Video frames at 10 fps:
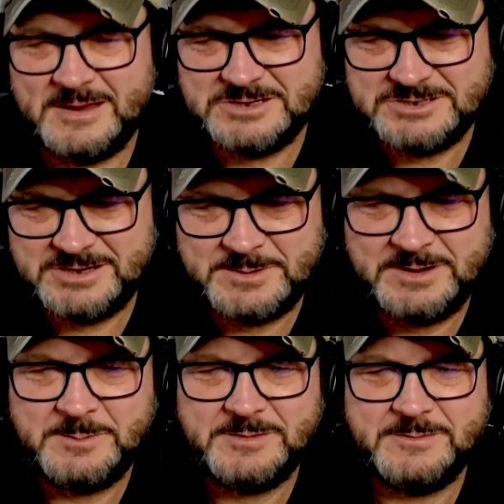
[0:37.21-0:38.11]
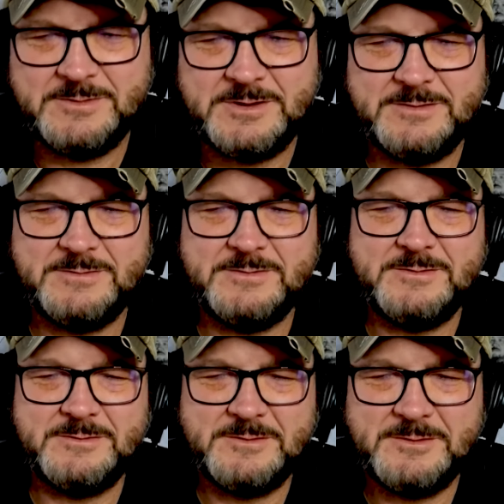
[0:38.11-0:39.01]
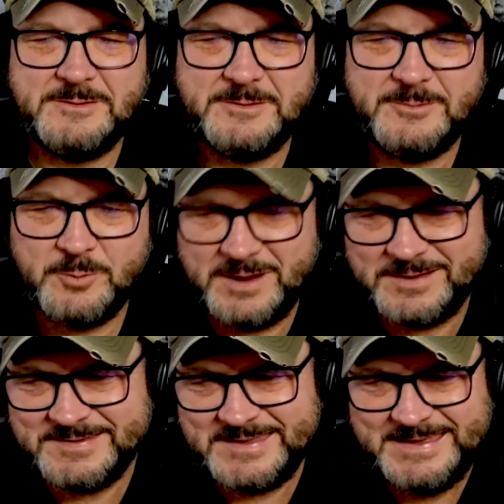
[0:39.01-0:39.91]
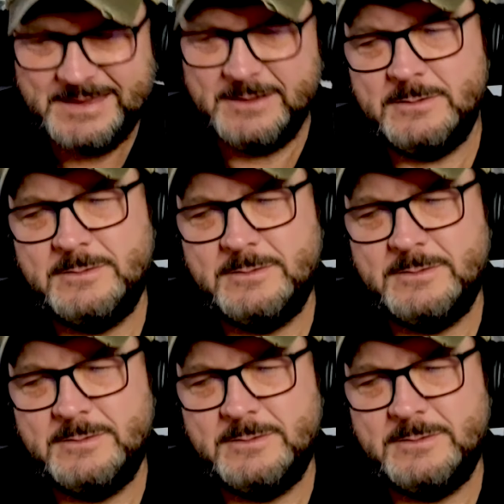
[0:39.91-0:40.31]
actually changed my name to Rick Z